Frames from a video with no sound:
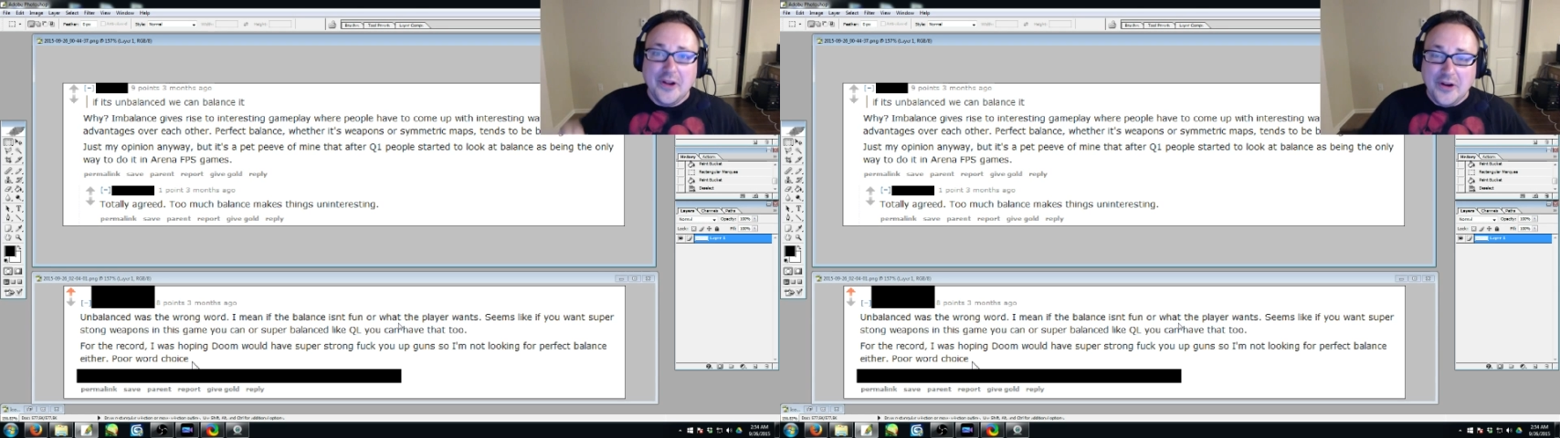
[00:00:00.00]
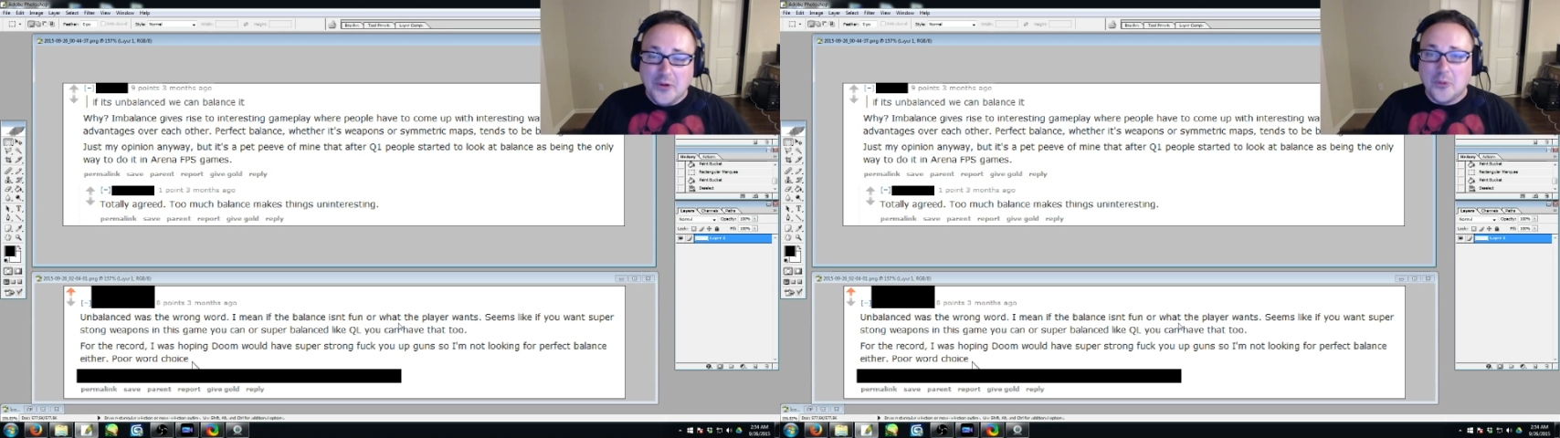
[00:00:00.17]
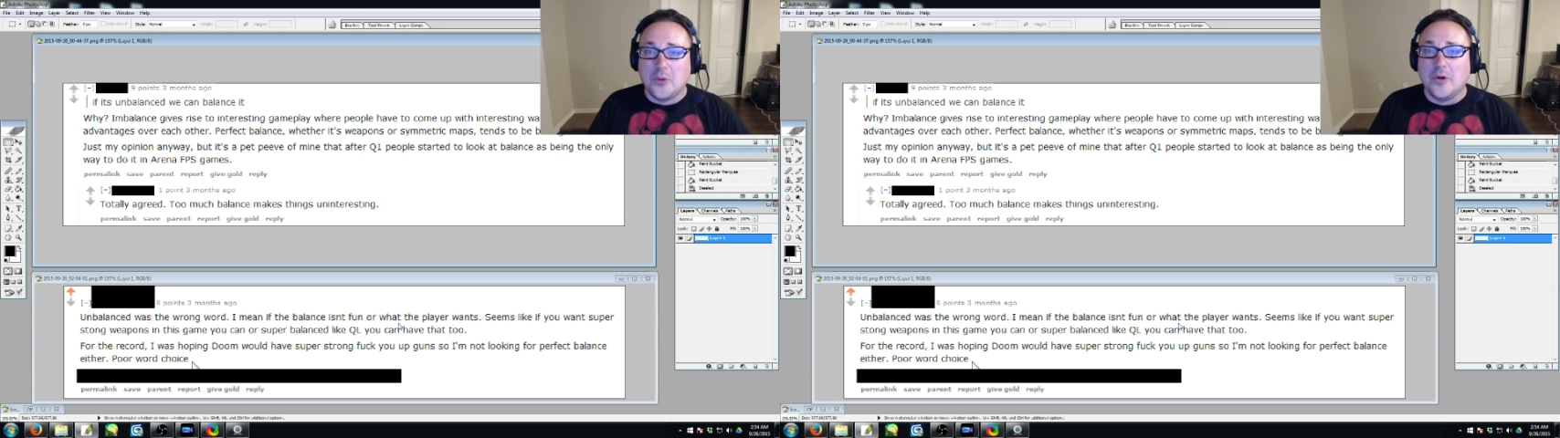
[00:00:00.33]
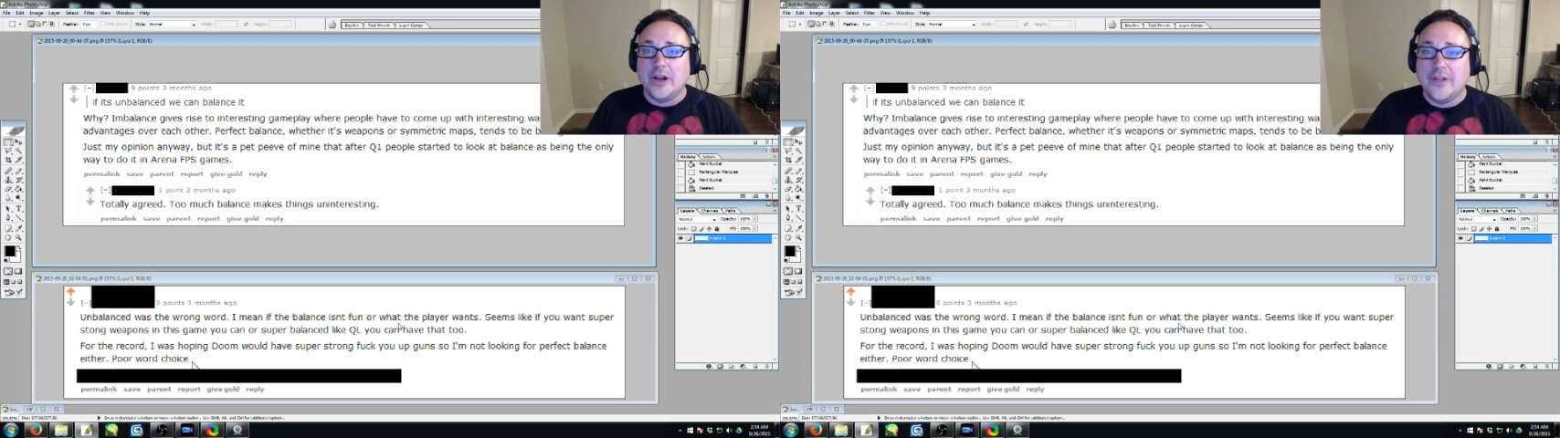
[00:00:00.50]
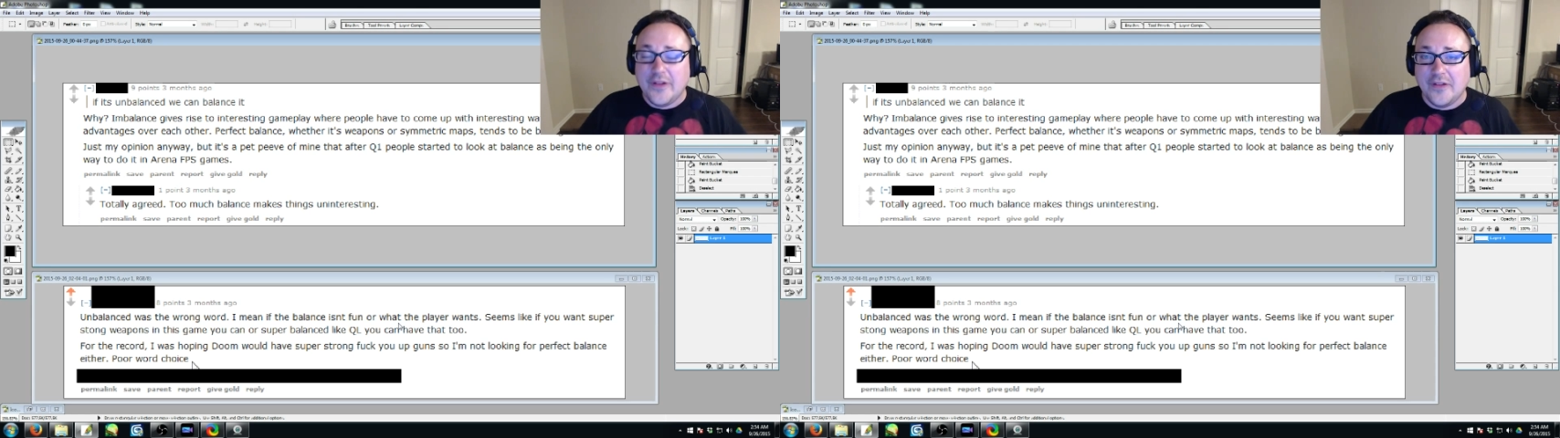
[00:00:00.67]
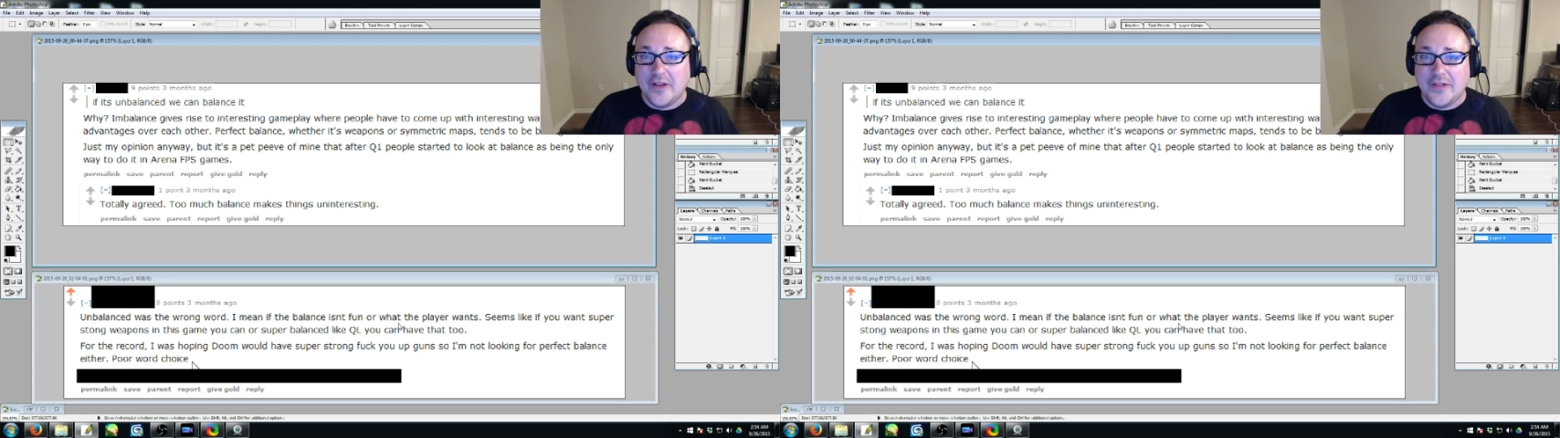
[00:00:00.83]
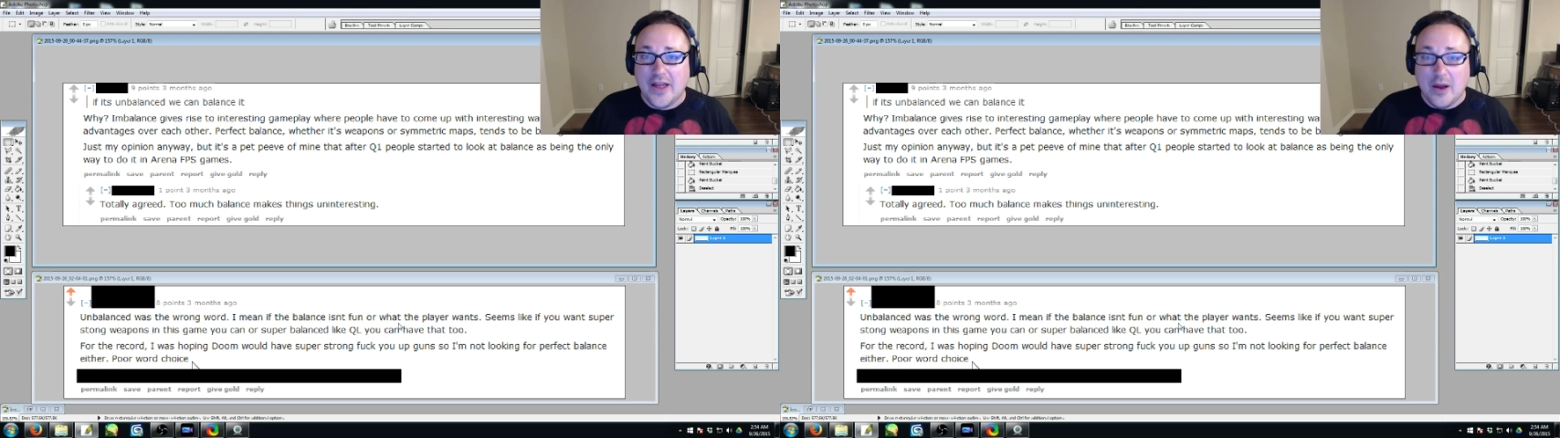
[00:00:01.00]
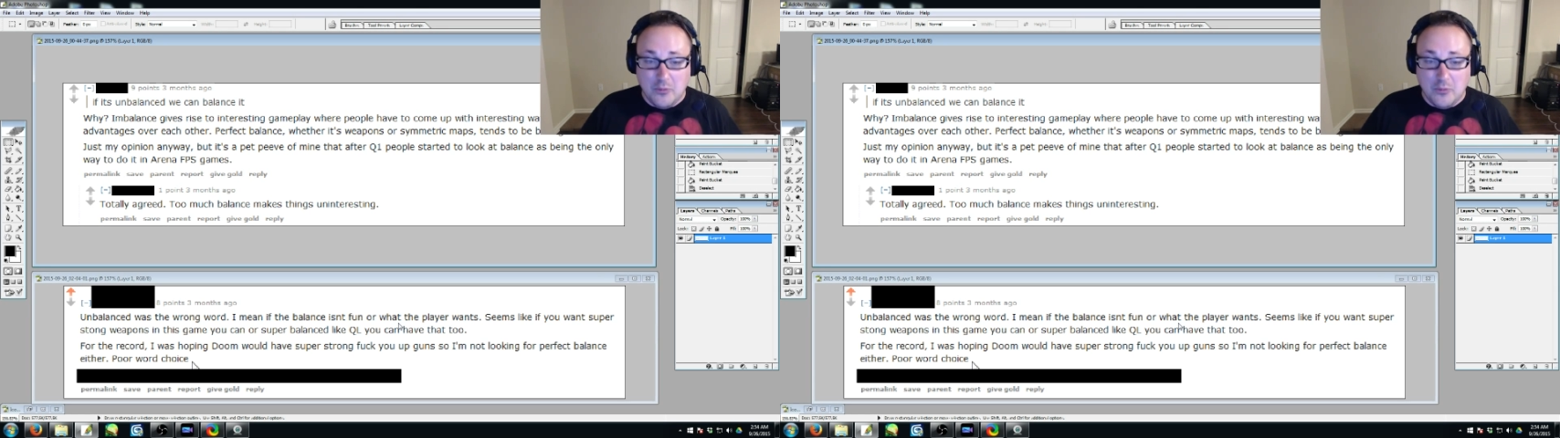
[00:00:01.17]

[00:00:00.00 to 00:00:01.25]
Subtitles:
or anything like that.